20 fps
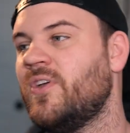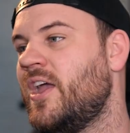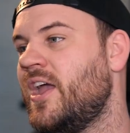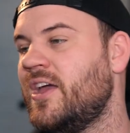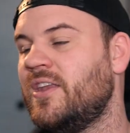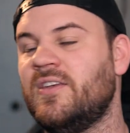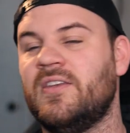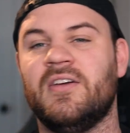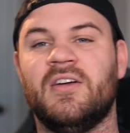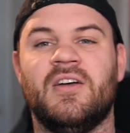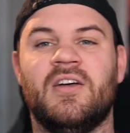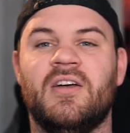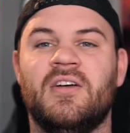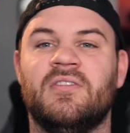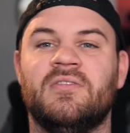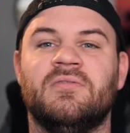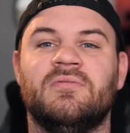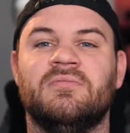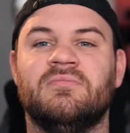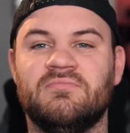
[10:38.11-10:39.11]
and
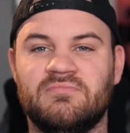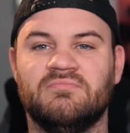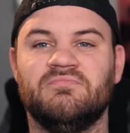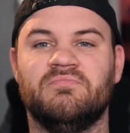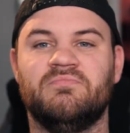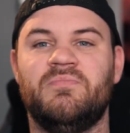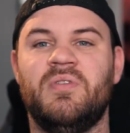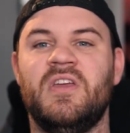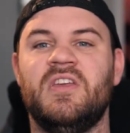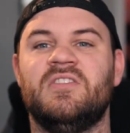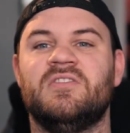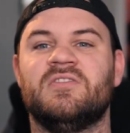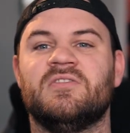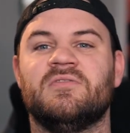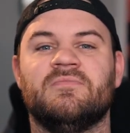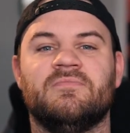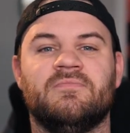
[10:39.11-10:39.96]
peace.